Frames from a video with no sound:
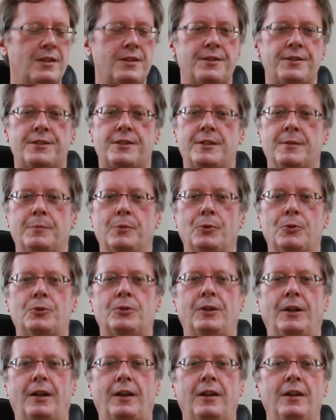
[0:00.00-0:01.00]
simple
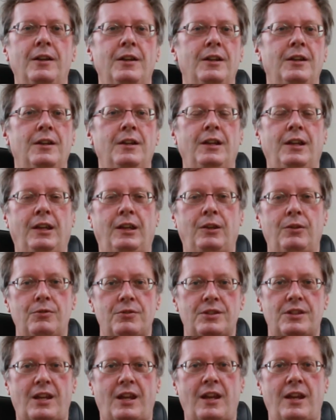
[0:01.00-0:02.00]
trick. Use
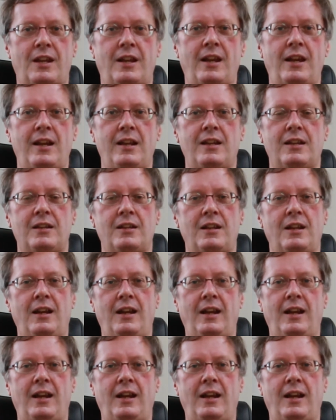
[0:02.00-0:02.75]
the Canadian